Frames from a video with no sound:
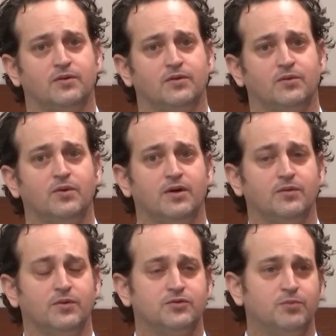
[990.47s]
Well,
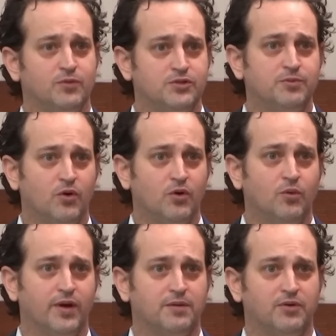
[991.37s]
we spoke when
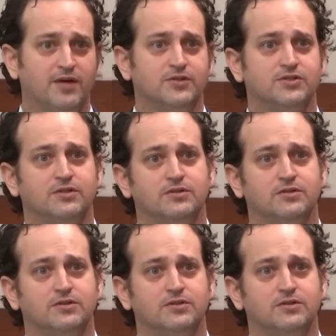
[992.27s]
we had privacy.